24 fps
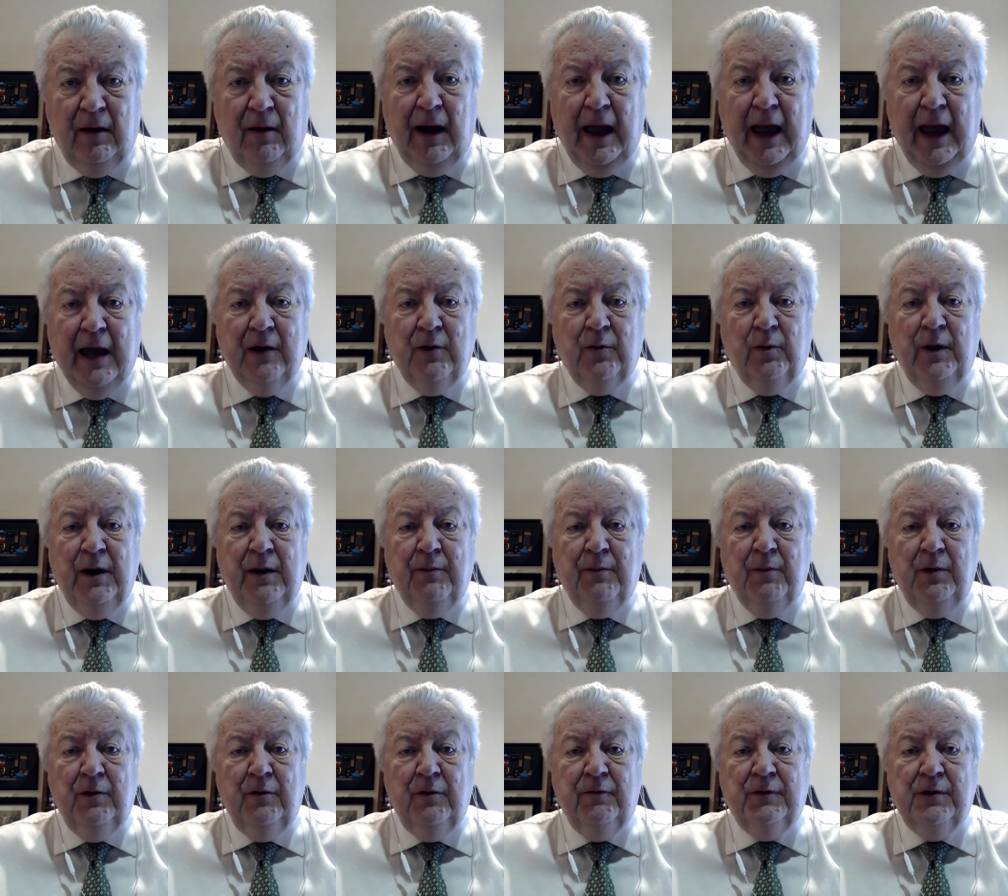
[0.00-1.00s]
and we
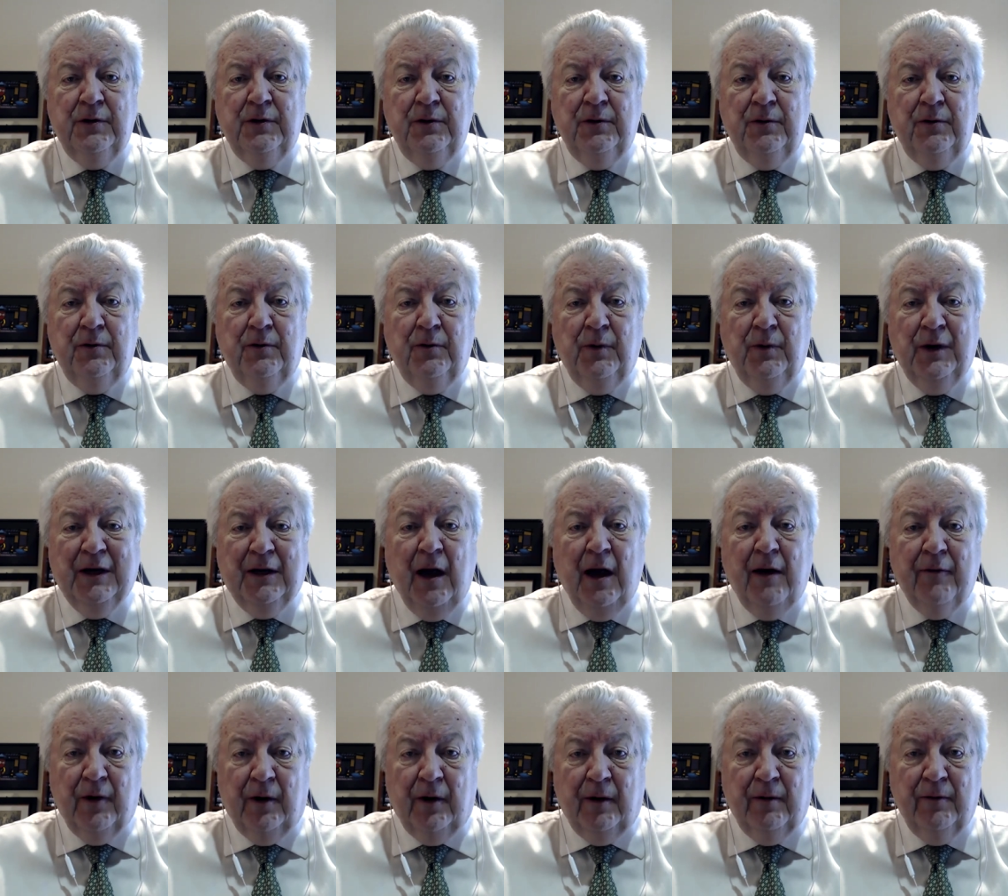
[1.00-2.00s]
move to
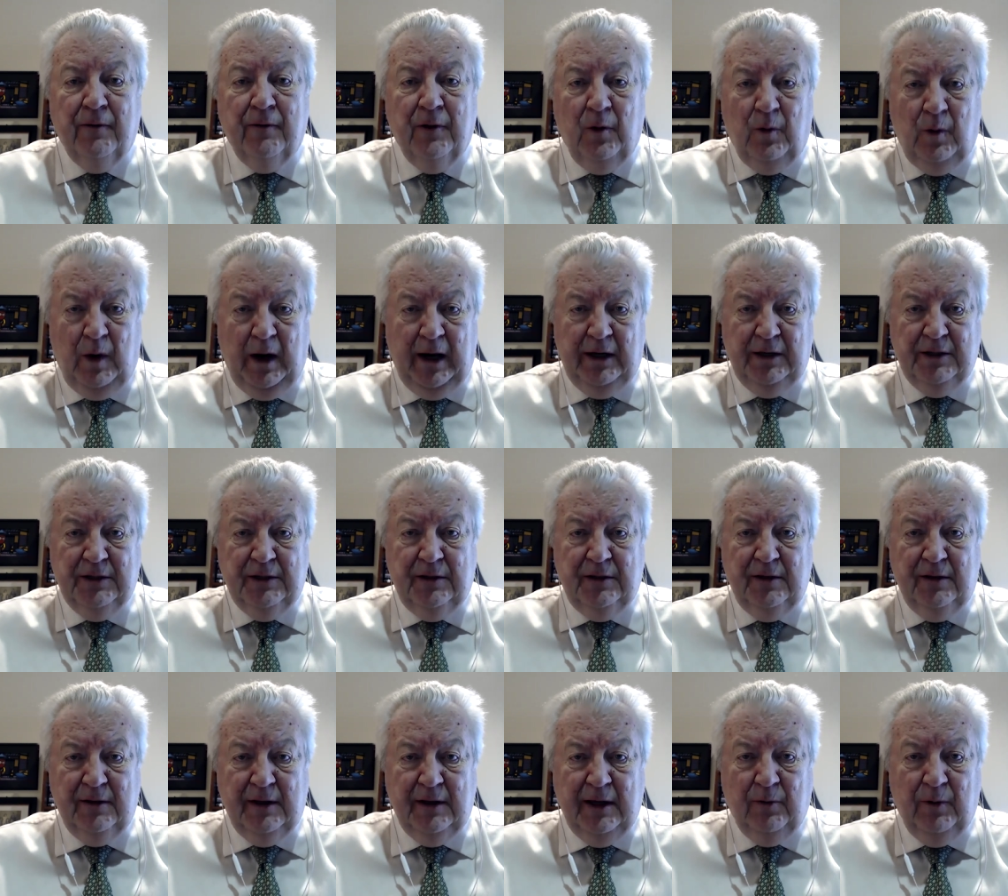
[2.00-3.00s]
recover the waste
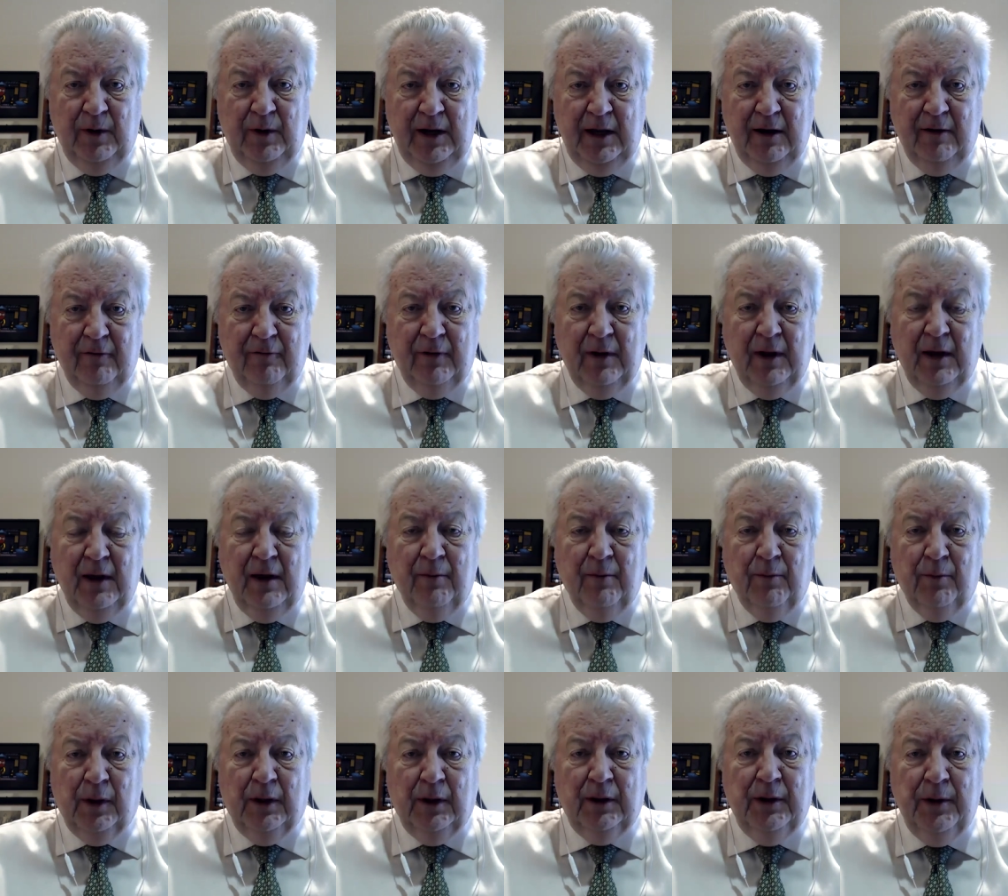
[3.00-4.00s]
that we have
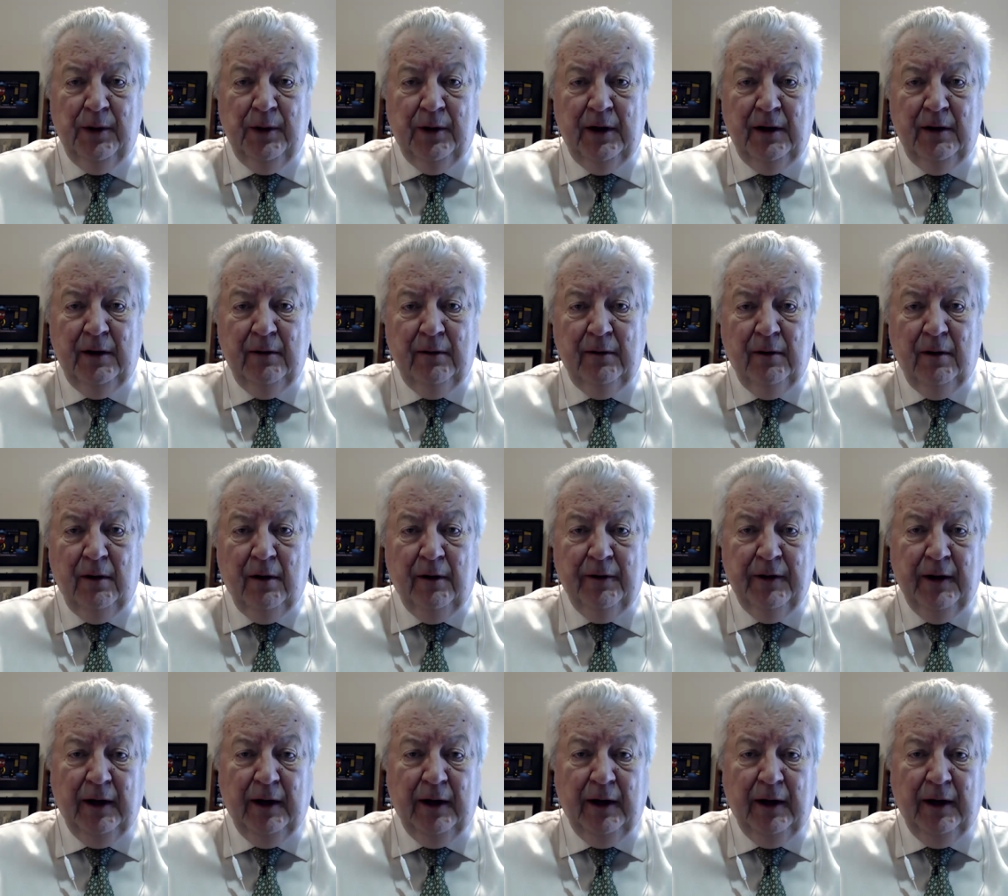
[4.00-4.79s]
polluted on the